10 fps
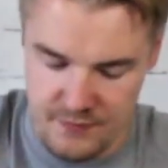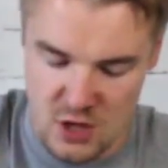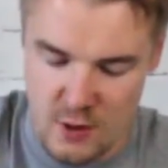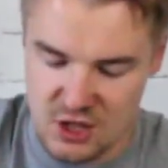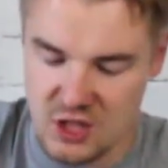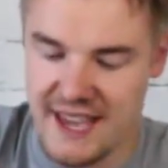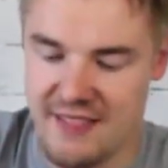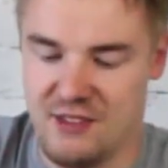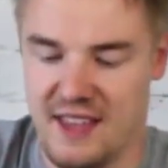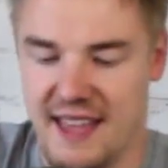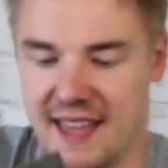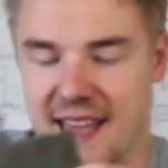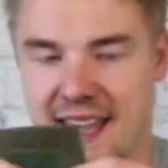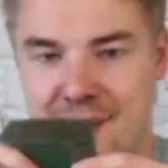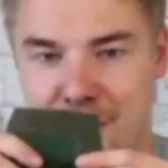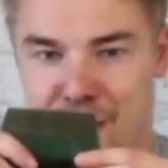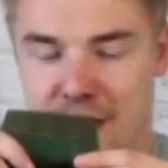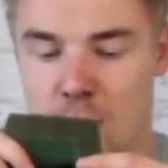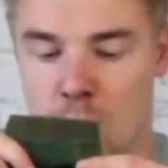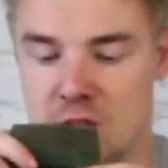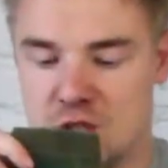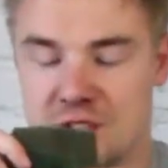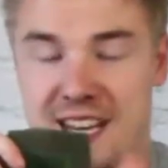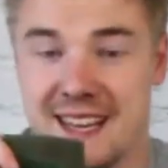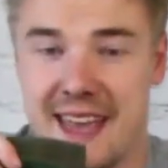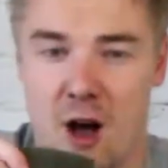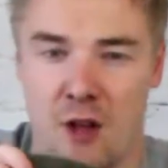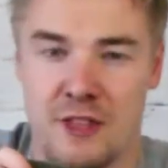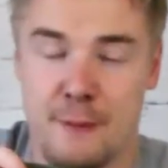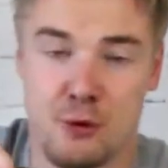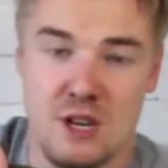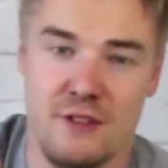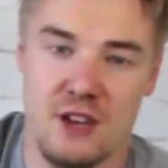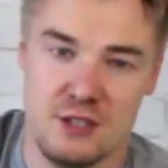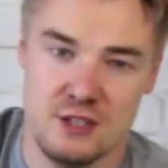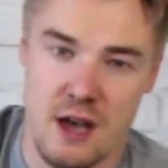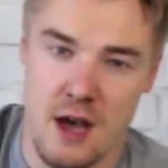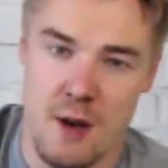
you actually get this infill, which you didn't get on the previous